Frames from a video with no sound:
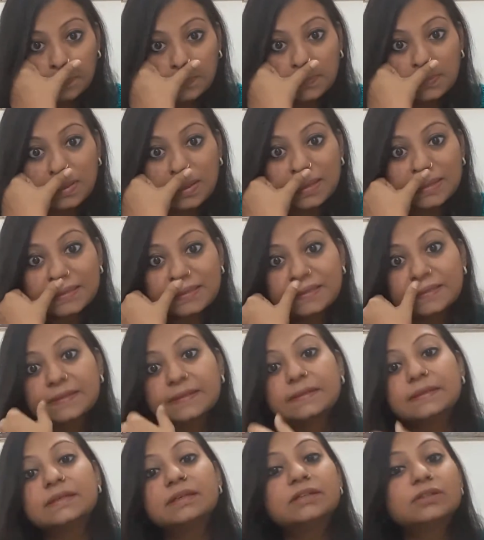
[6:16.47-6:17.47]
But
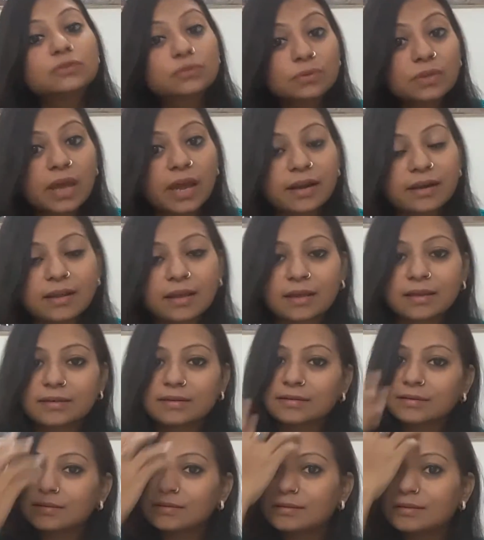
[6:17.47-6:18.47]
do that,
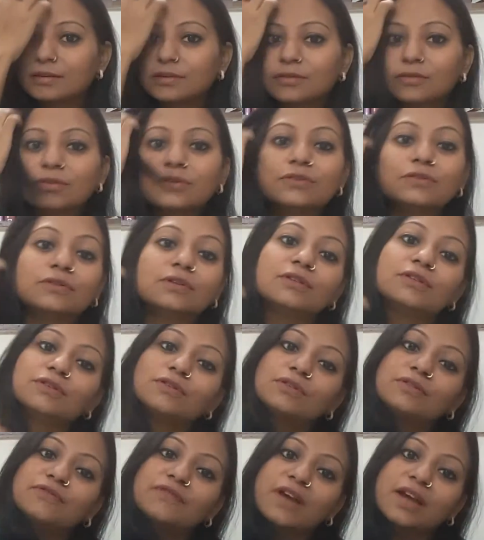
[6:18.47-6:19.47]
and
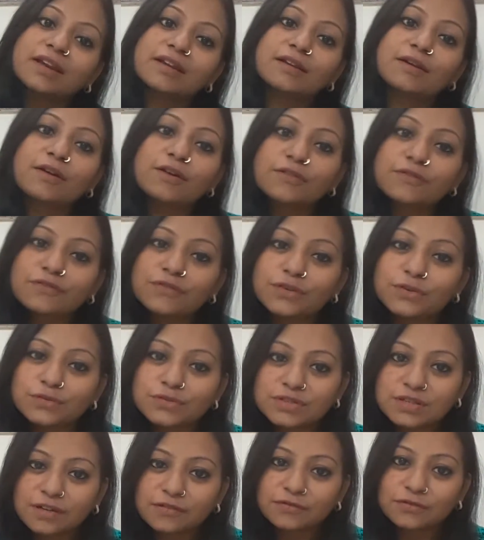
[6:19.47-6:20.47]
you'll find a lot of new
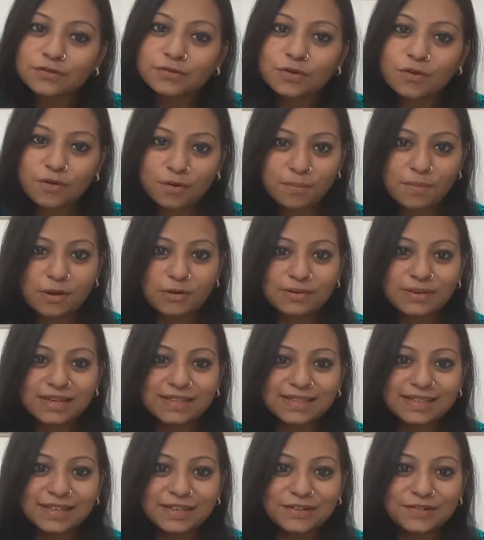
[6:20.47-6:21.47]
stuff to talk about
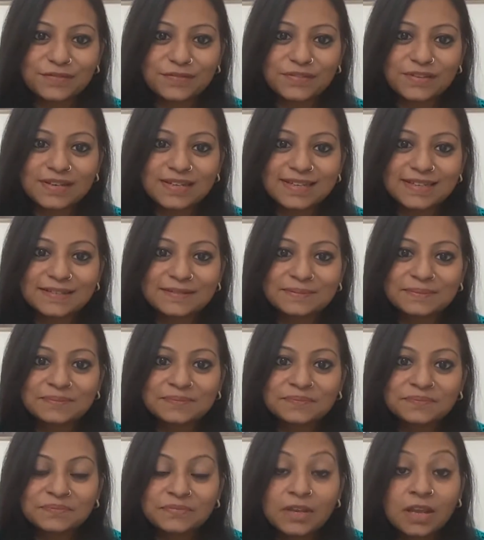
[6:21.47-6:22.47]
at the end of the day.
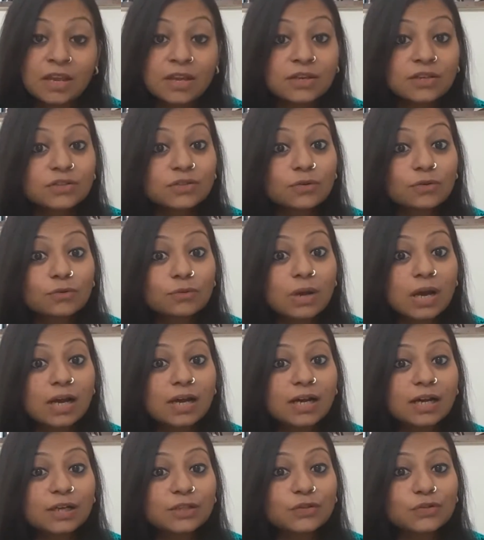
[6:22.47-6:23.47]

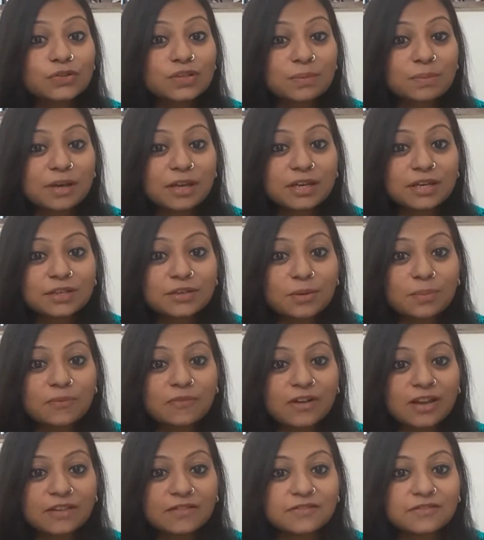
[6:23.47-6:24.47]
So those are my top
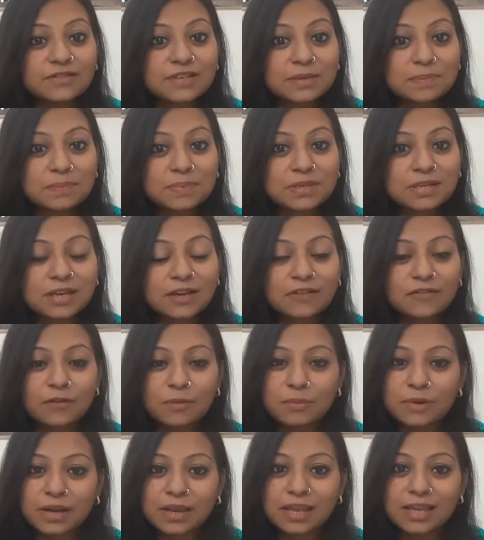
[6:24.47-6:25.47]
5 tips for
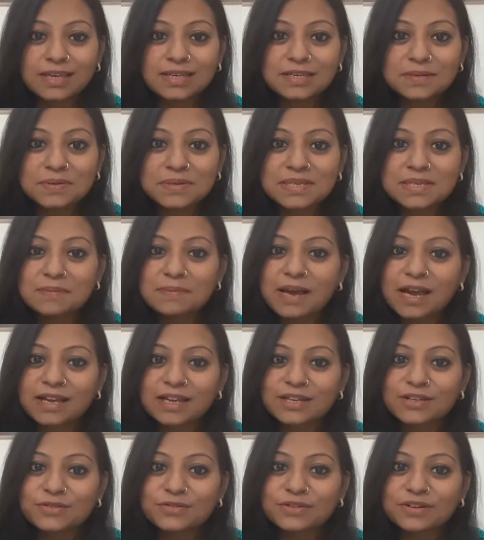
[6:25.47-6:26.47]
bringing intimacy back
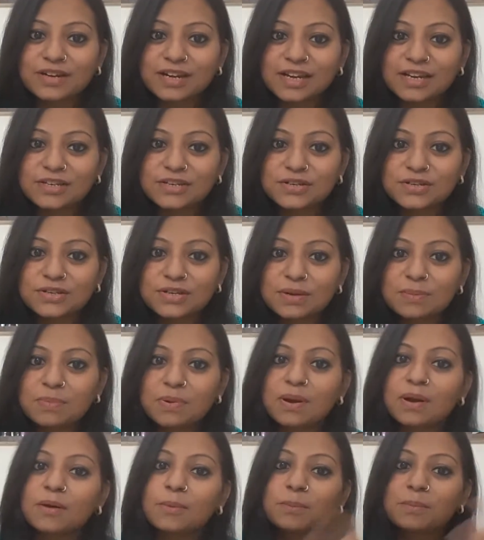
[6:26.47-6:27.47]
into a relationship.
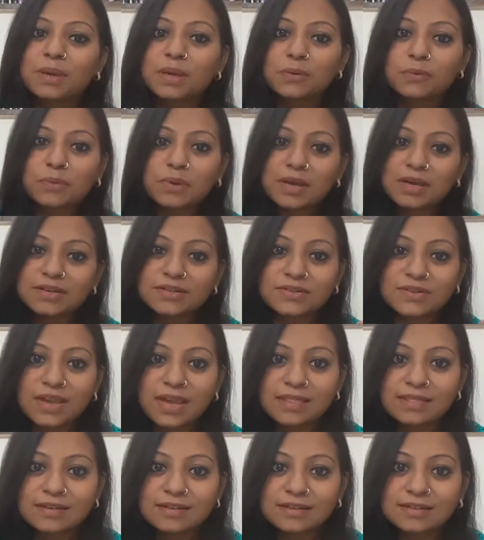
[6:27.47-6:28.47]
Be weird
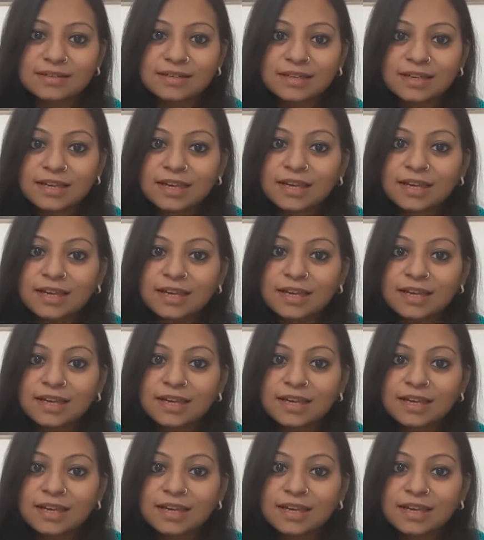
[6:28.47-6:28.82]
together,